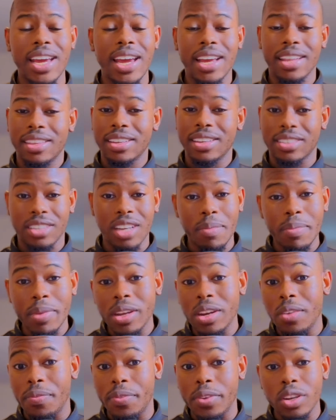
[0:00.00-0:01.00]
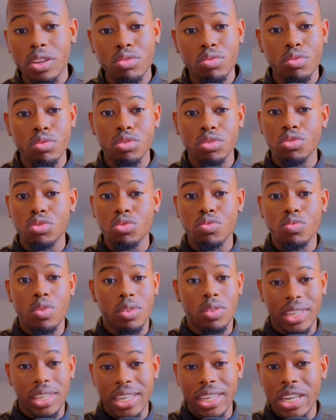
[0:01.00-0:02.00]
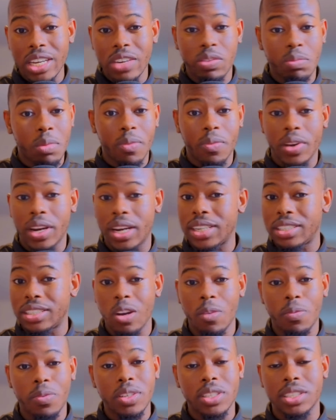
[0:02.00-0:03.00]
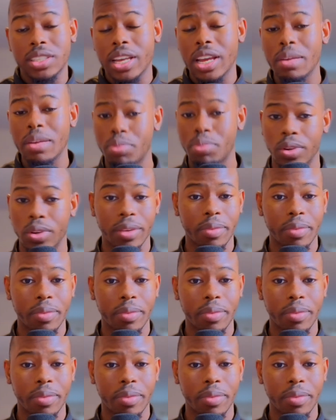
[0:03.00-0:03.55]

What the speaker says: there's some individuals who will lead from a very selfish standpoint.